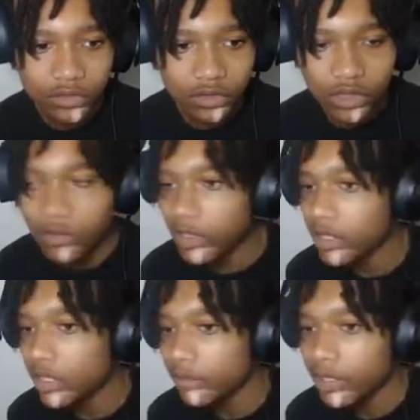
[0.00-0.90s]
Go
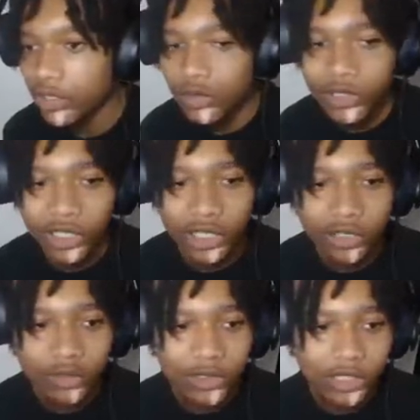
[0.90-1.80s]
1K, bro. Go 1K.
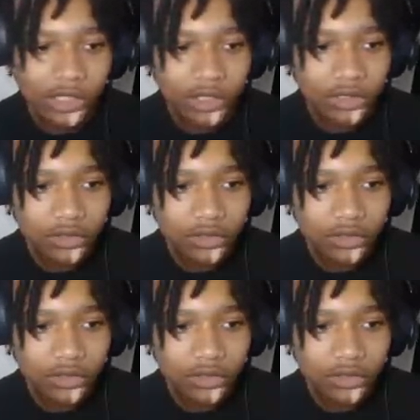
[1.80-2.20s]
Go 1K.